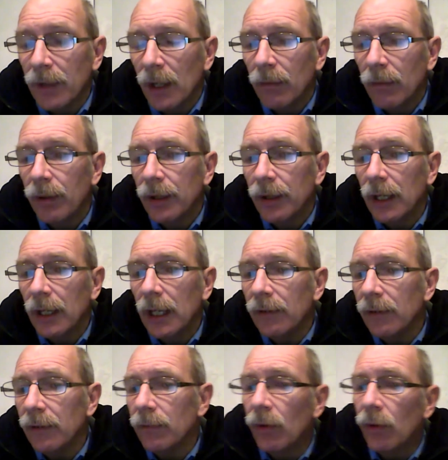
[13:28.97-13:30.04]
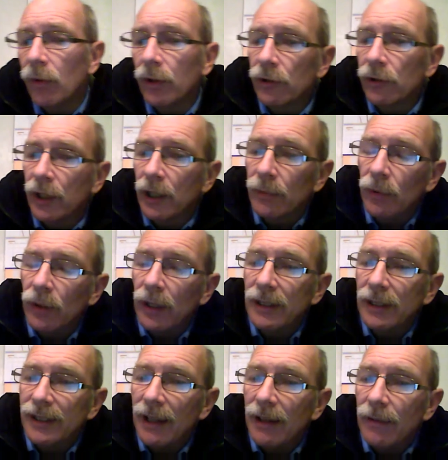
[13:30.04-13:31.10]
But even more incredible is
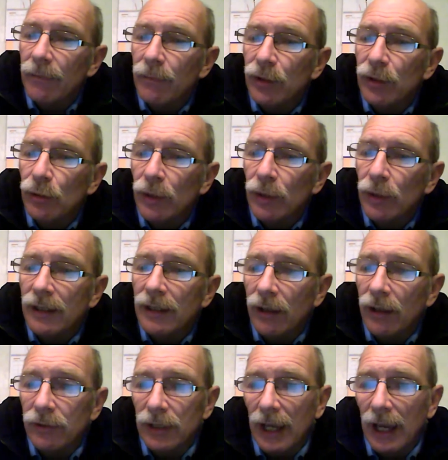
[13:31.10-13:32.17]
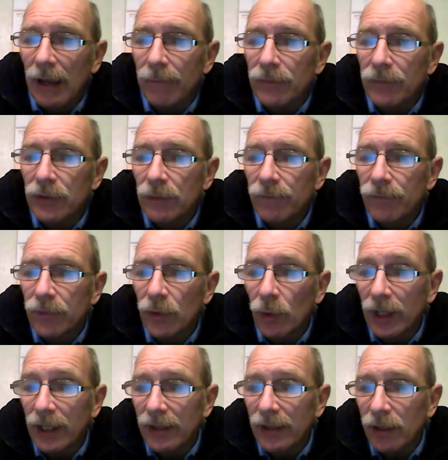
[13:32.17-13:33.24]
that between those gaps, or
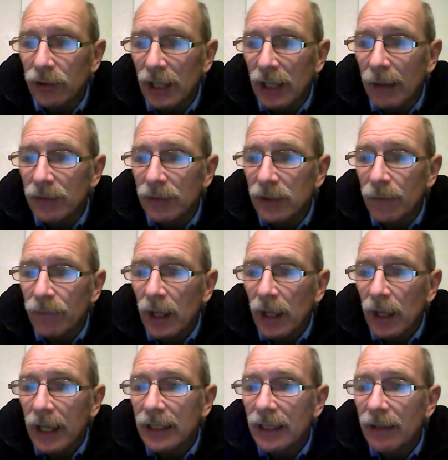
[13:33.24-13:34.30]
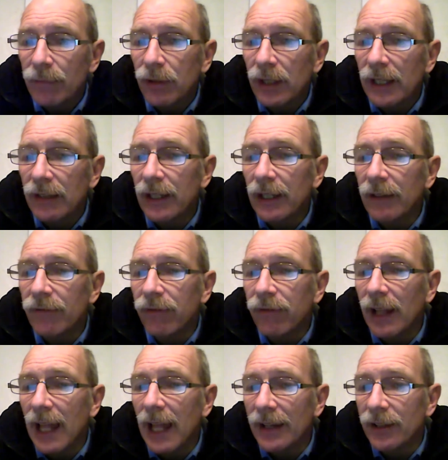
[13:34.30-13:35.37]
in those gaps, is completely
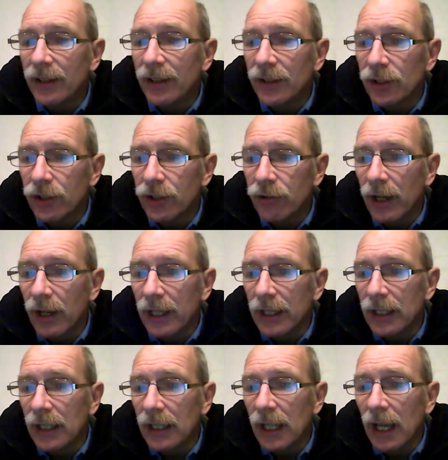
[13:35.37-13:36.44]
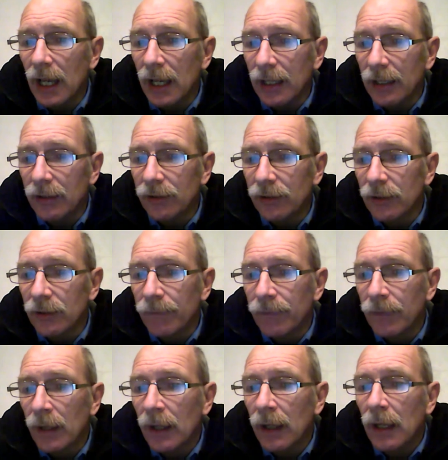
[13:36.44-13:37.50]
flat, straight lines.
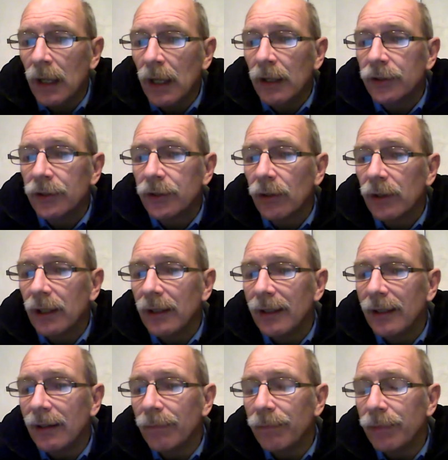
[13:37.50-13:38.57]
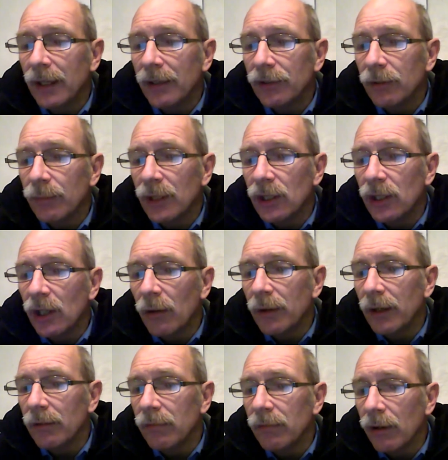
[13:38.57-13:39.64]
So there appears to be no
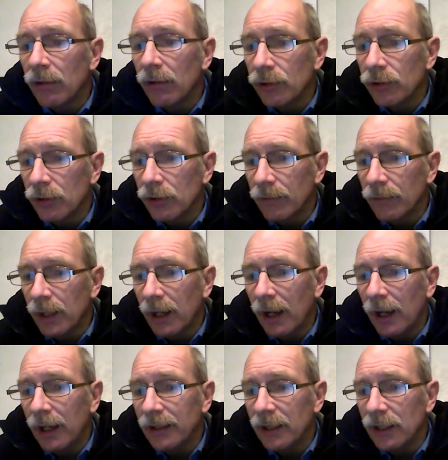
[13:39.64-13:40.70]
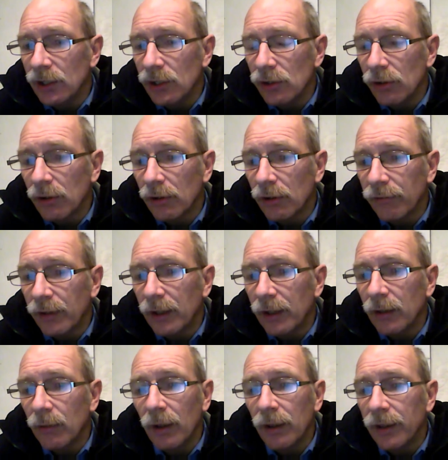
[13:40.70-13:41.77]
erosion. Now, I teach geography, and the
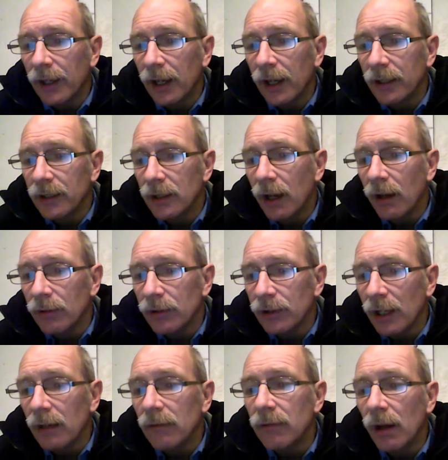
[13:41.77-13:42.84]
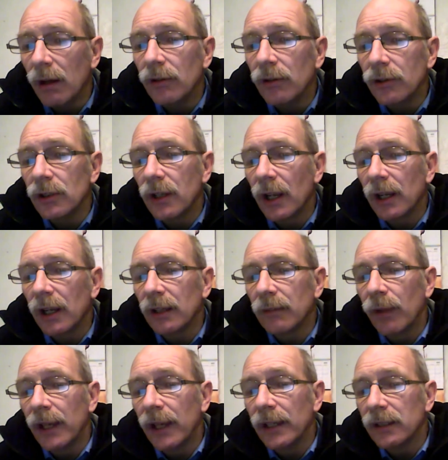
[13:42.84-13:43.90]
one thing I know is that erosion takes
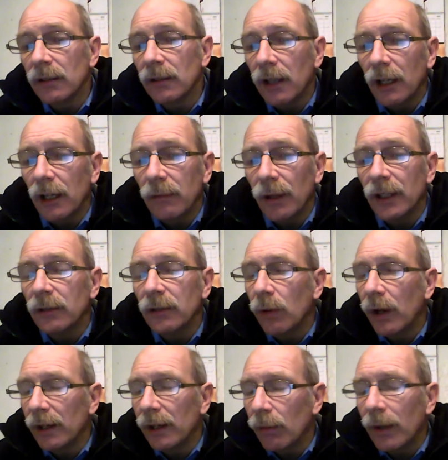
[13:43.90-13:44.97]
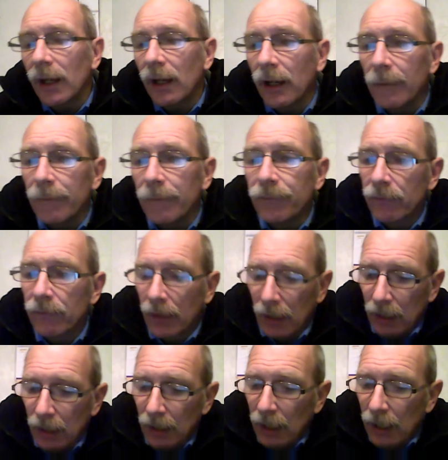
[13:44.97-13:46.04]
place and takes place quite quickly.
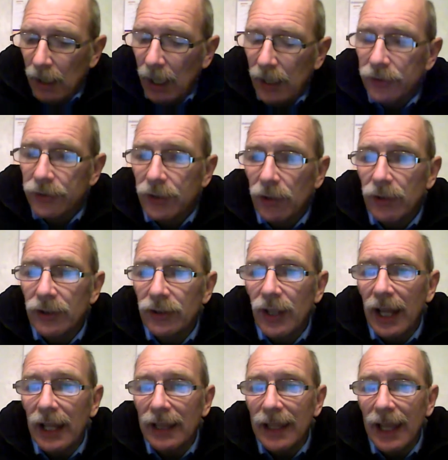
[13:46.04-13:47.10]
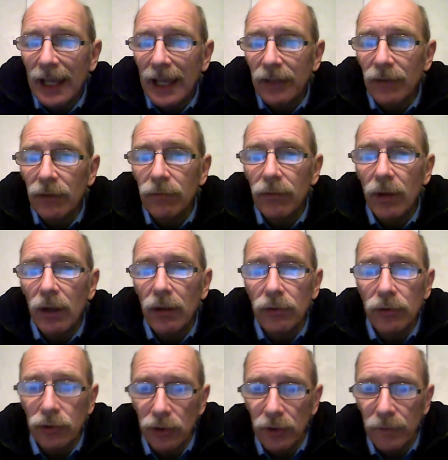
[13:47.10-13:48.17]
And so it's that lack of
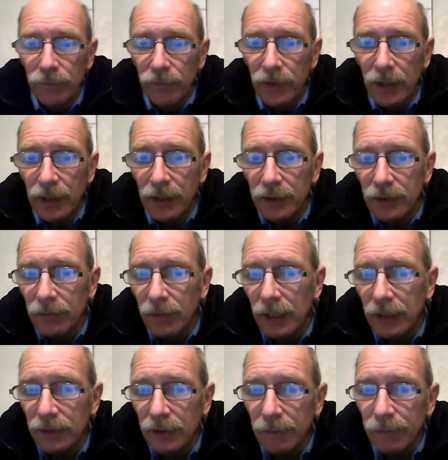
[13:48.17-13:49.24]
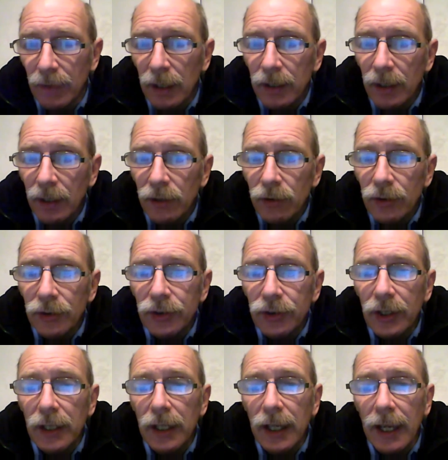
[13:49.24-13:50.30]
erosion that is amazing. Now, you can
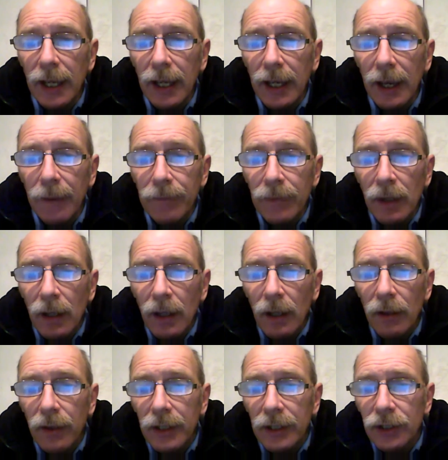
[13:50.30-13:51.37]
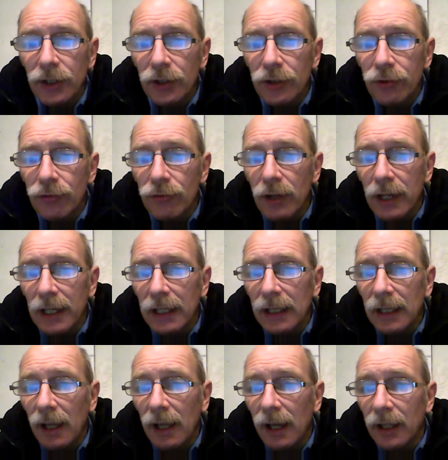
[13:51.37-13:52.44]
see here these straight
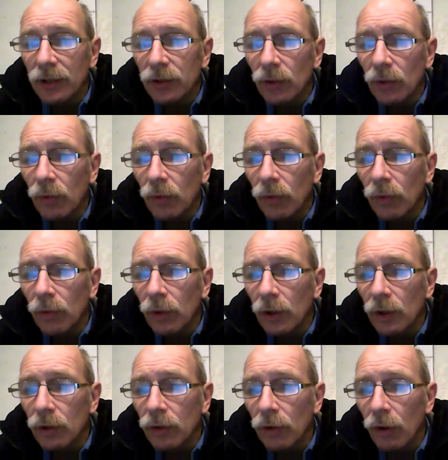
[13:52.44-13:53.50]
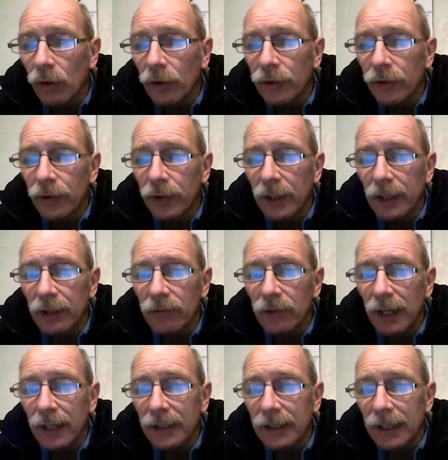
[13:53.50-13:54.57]
lines all across the
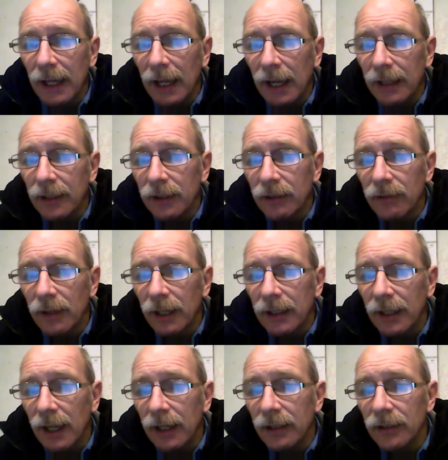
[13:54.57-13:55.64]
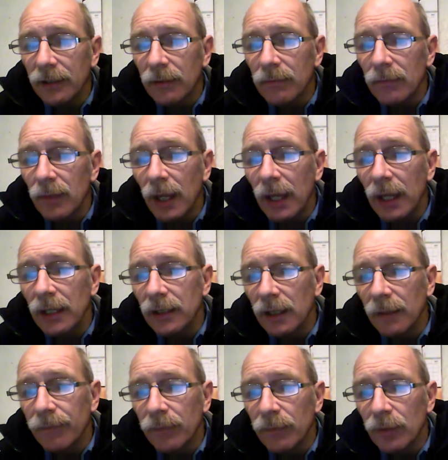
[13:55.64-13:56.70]
Grand Canyon. The Grand Canyon is
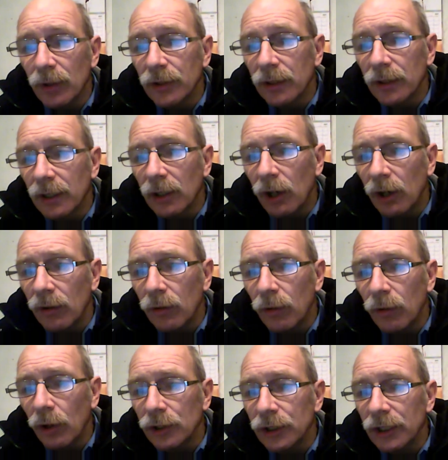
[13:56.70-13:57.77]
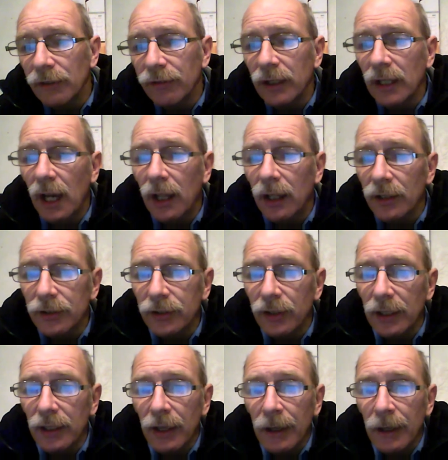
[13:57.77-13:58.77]
amazing because the rocks are different colors. So